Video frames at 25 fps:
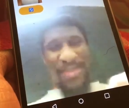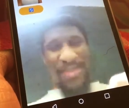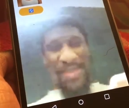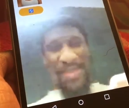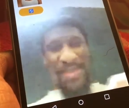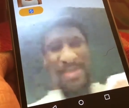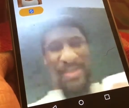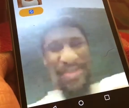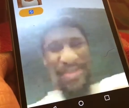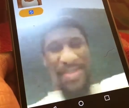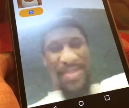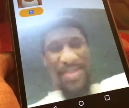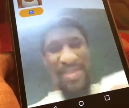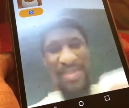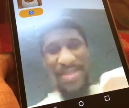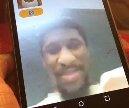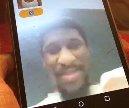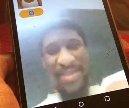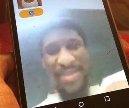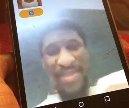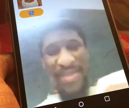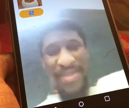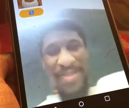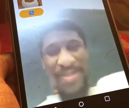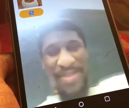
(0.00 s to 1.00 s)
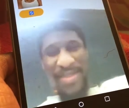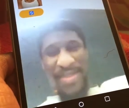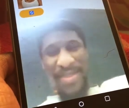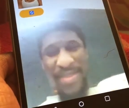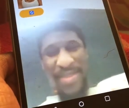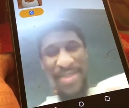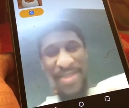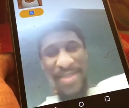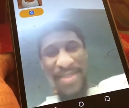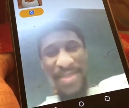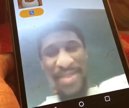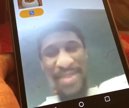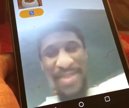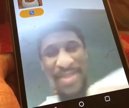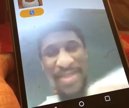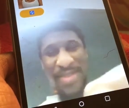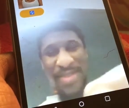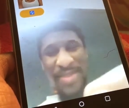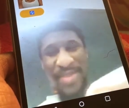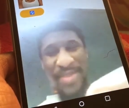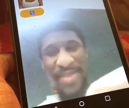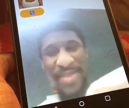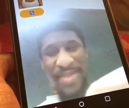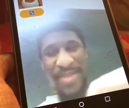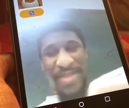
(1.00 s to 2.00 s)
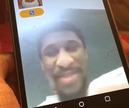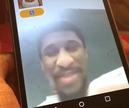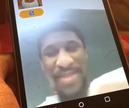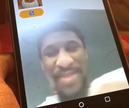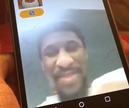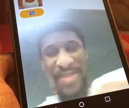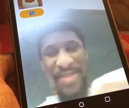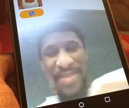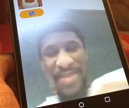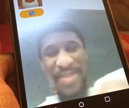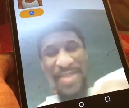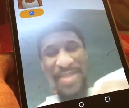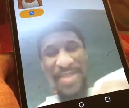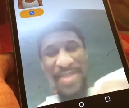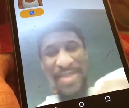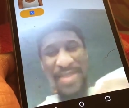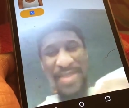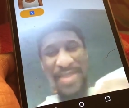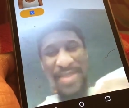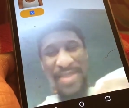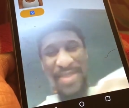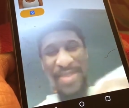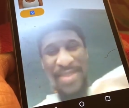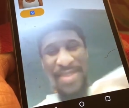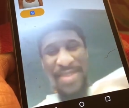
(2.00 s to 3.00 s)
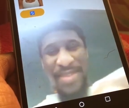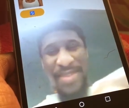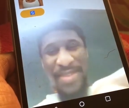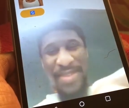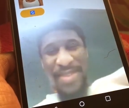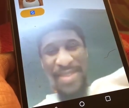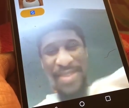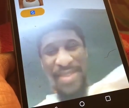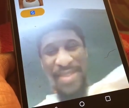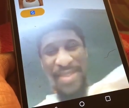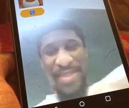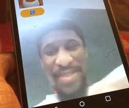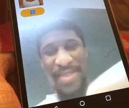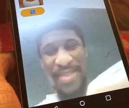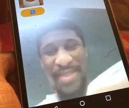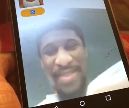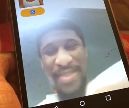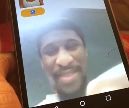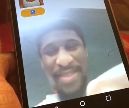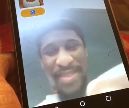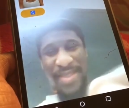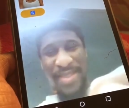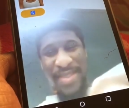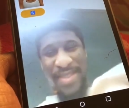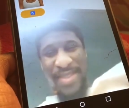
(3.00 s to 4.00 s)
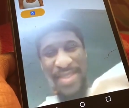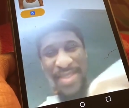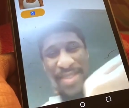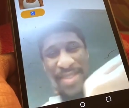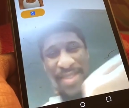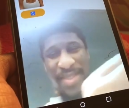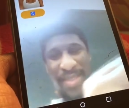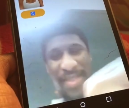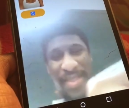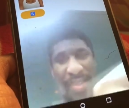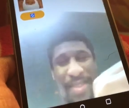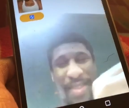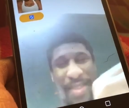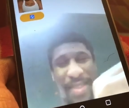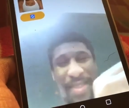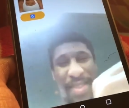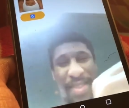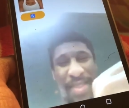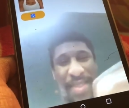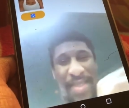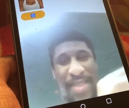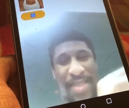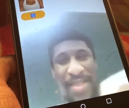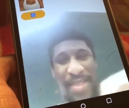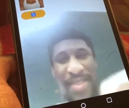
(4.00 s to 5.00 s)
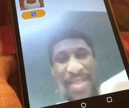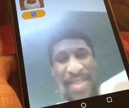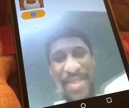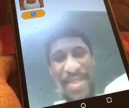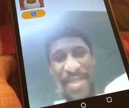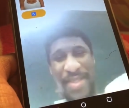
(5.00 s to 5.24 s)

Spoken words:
Nothing is said.